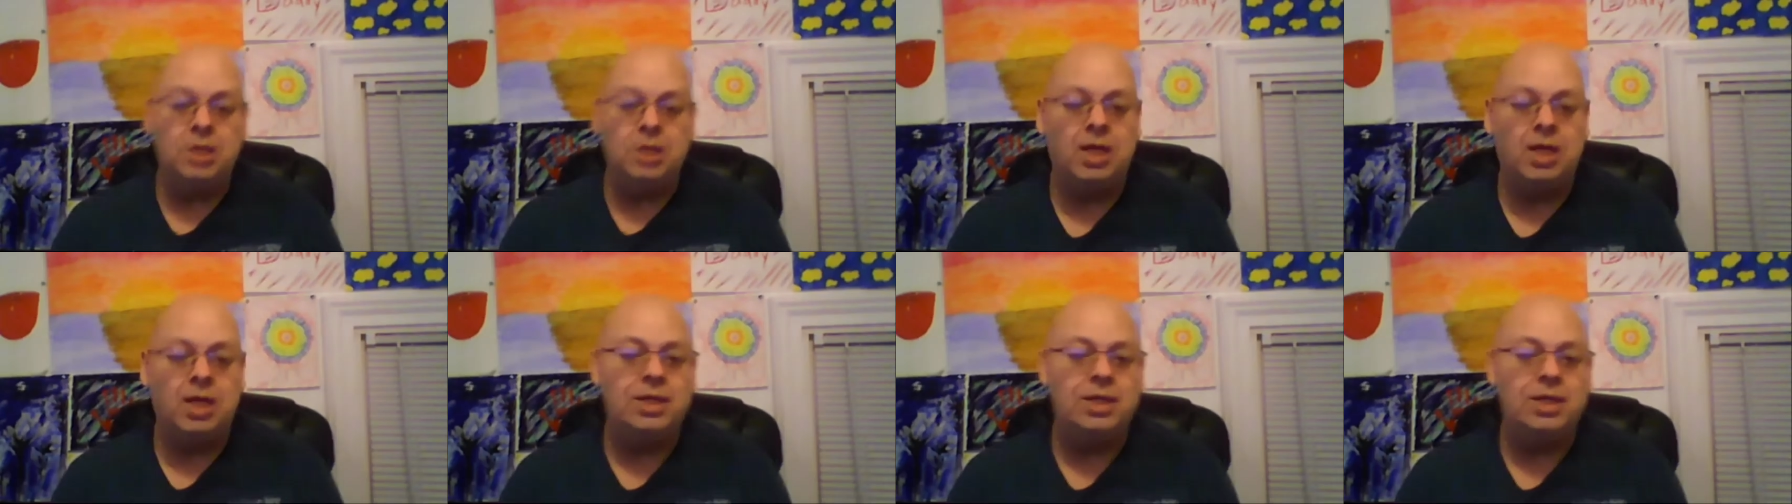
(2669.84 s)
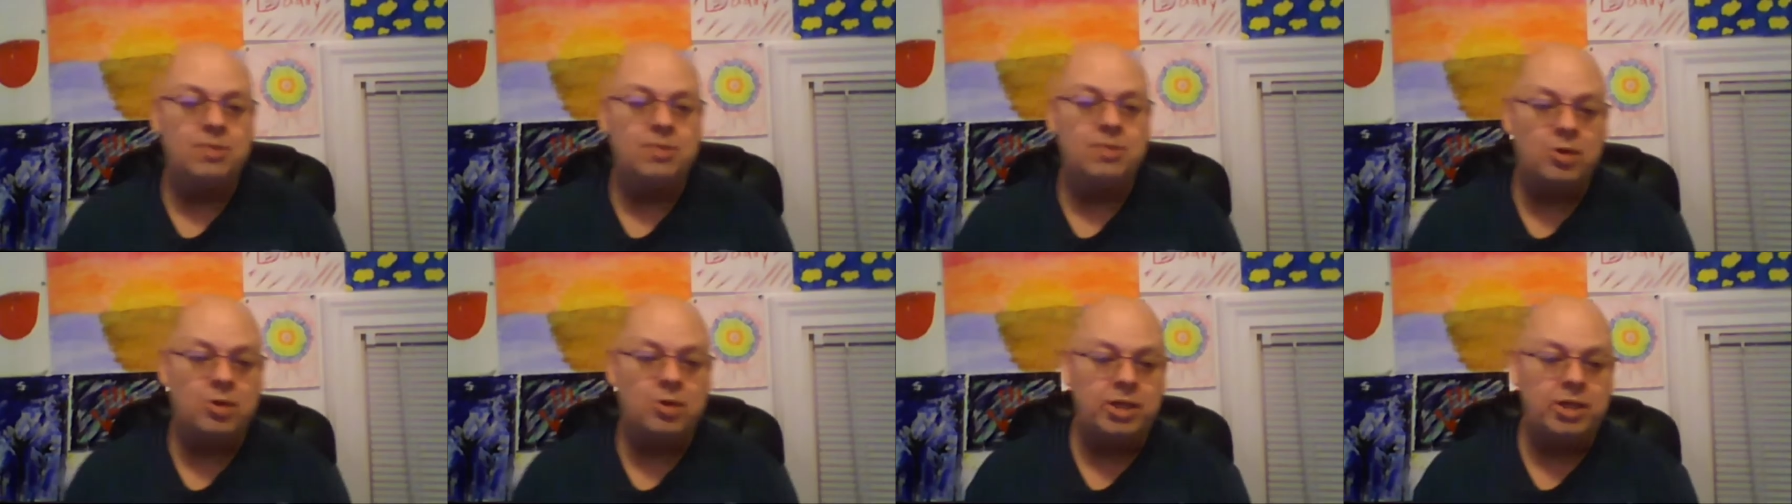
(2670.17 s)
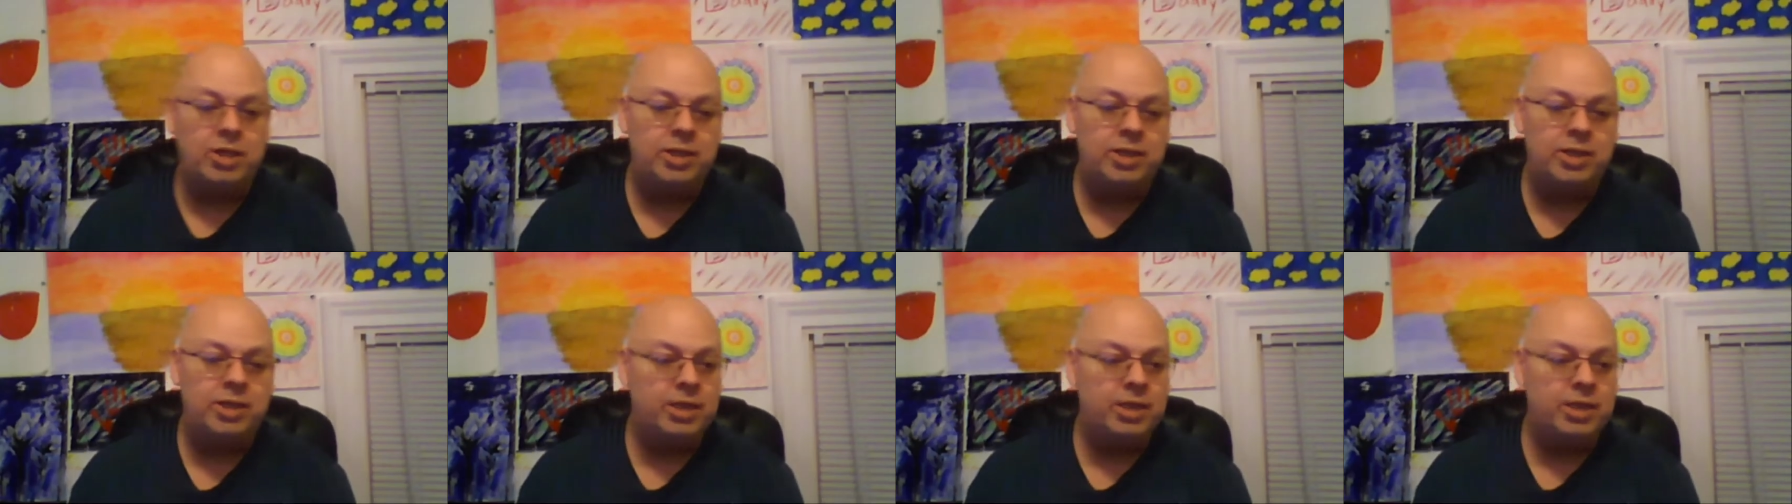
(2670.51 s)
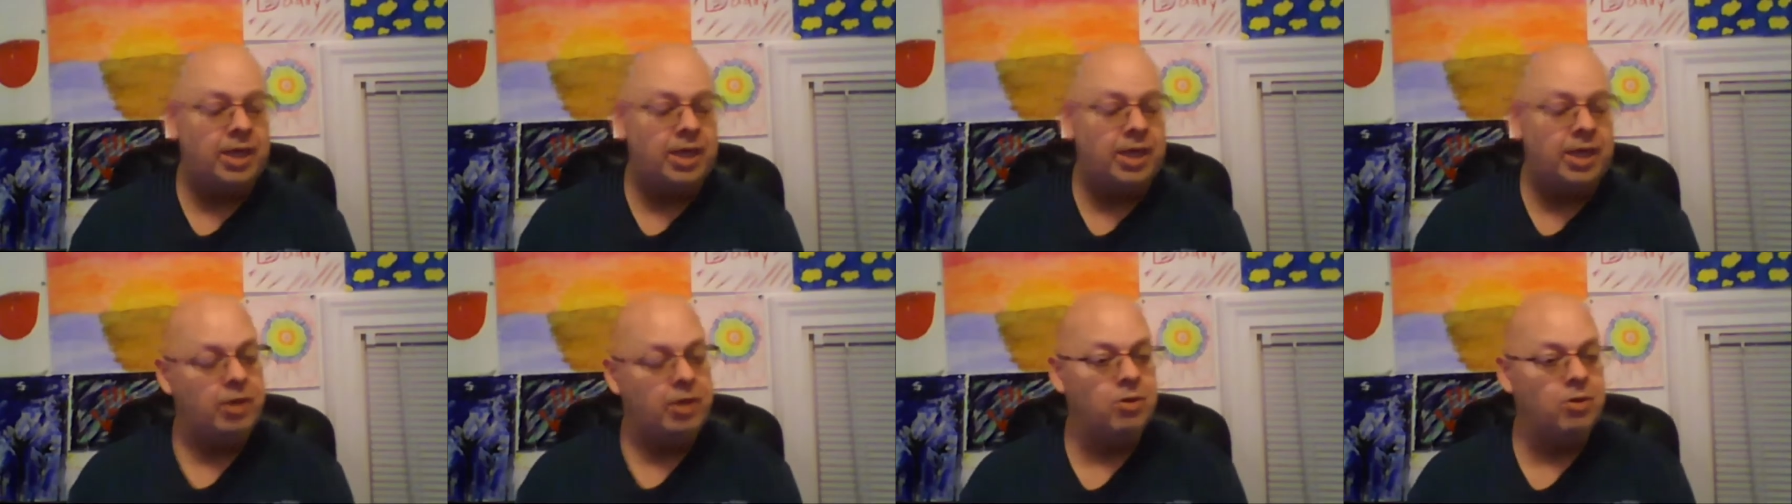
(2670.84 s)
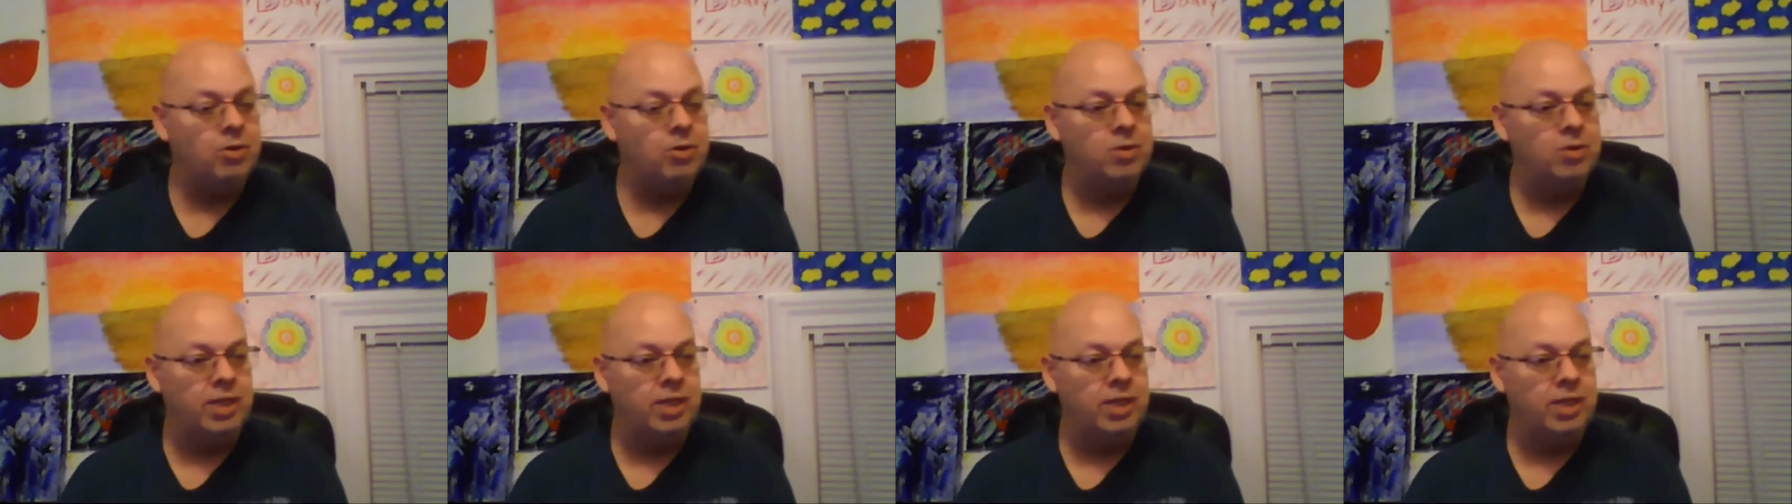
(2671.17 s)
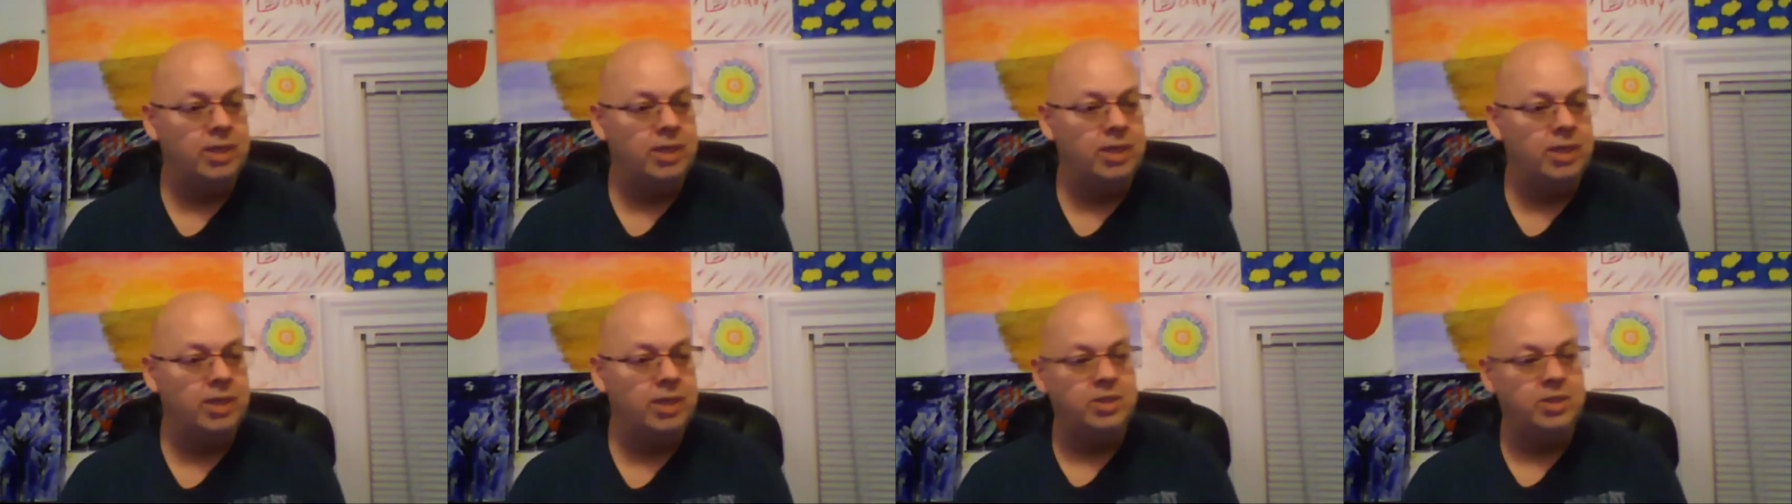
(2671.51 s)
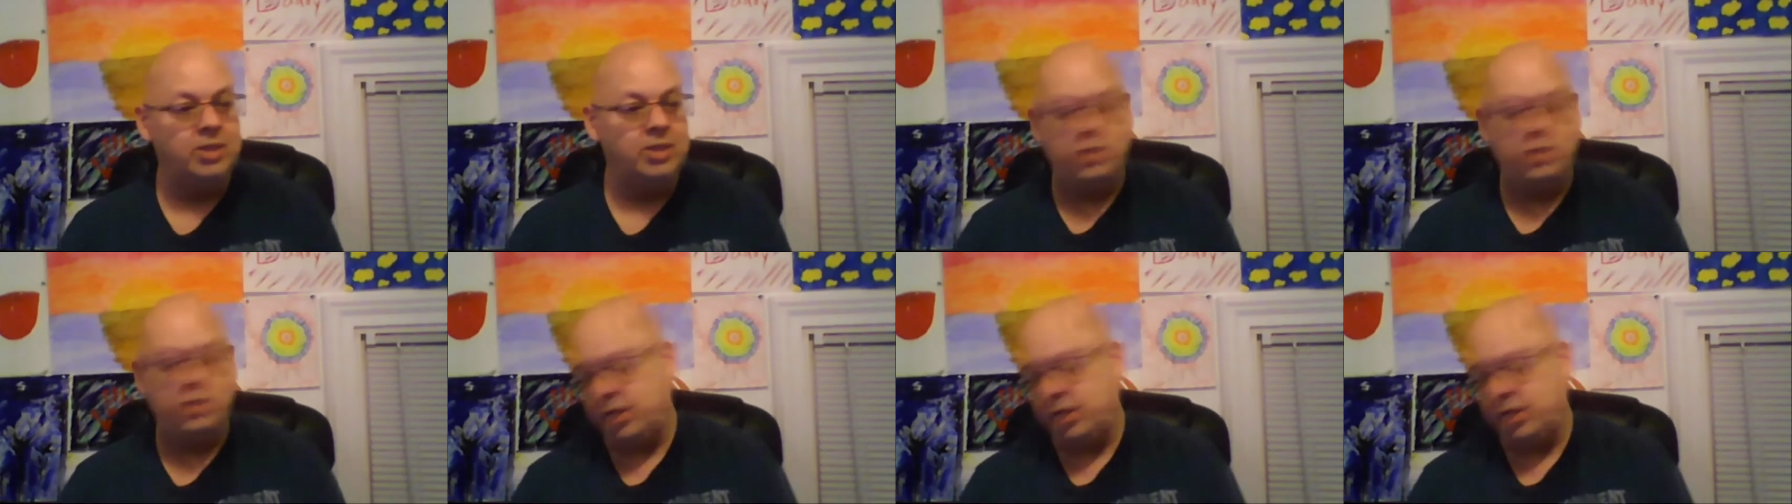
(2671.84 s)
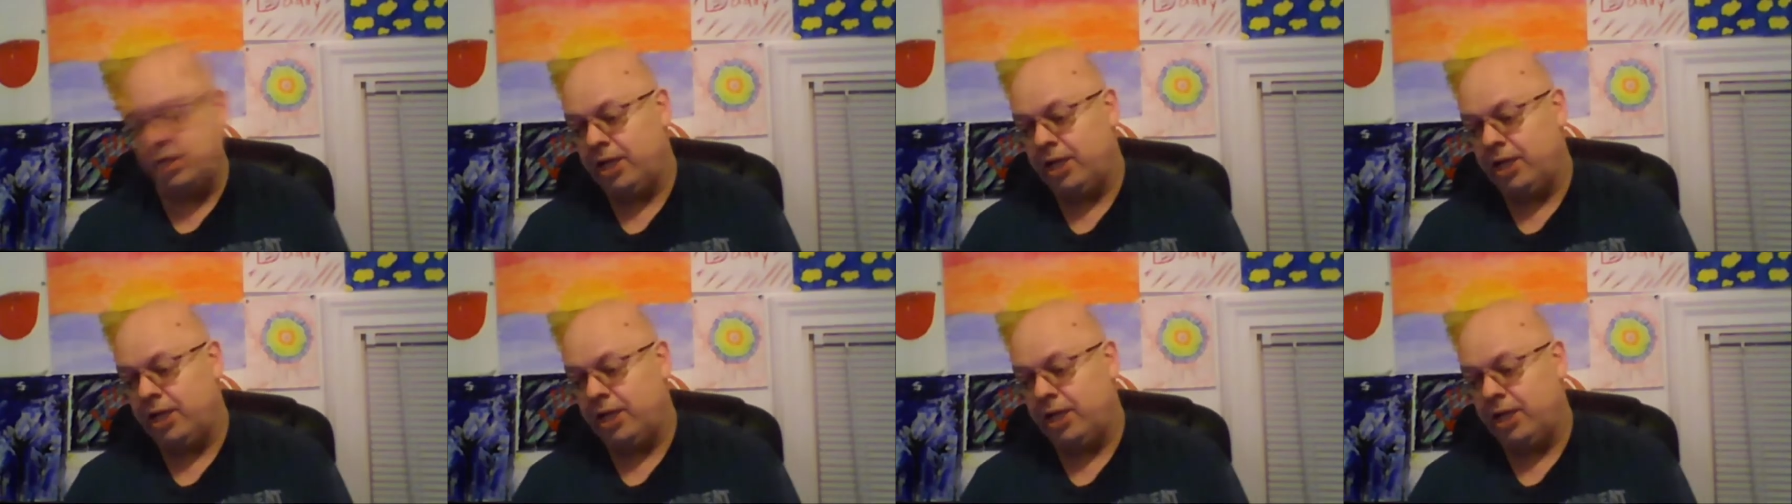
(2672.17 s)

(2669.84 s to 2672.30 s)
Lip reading: in the morning in the ghetto in this giant